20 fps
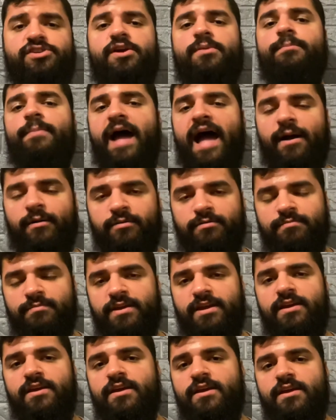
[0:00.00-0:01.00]
back with
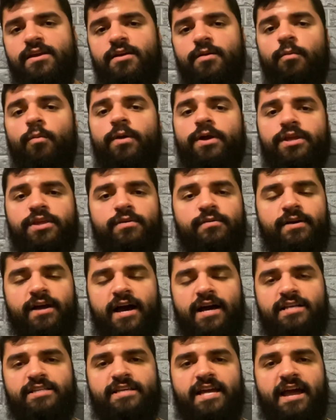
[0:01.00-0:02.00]
me what you
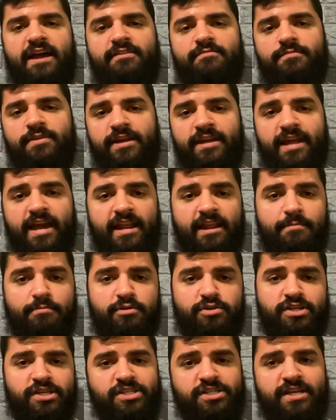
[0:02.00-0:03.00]
guys have. And again, I
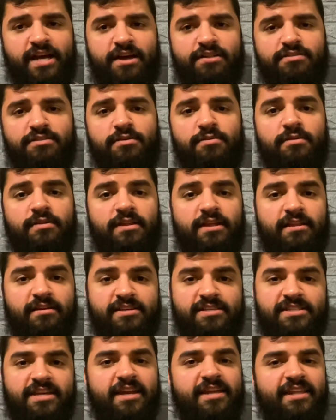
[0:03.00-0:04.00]
appreciate you guys tuning in. I'll
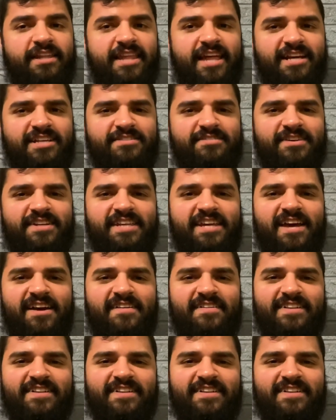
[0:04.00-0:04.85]
see you in the next video.